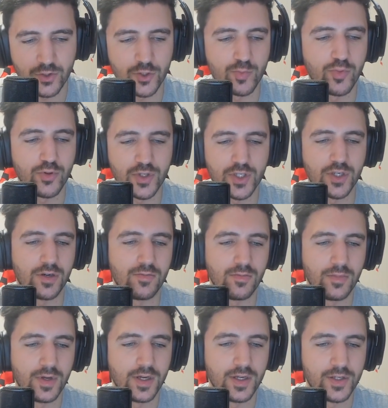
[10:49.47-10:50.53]
put some
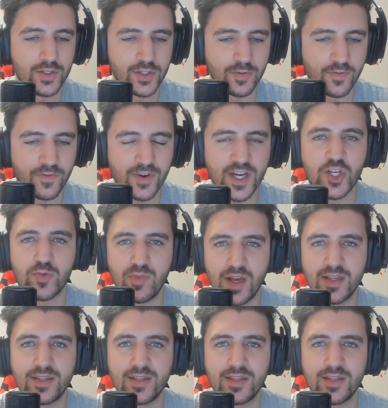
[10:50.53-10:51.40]
fresh blood